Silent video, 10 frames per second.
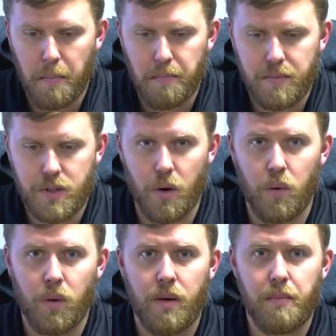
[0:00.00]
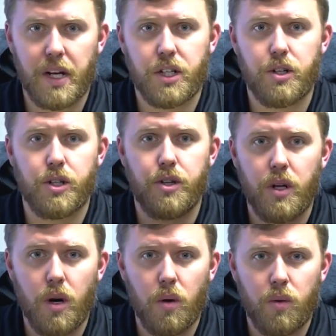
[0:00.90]
So make sure you
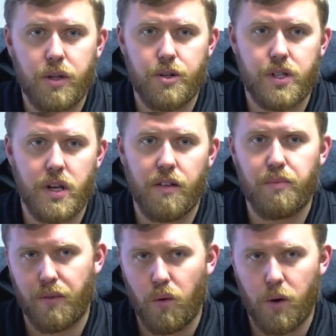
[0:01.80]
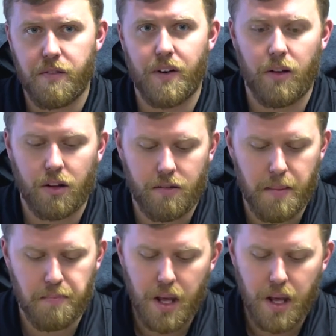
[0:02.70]
know your stuff before you file the claim.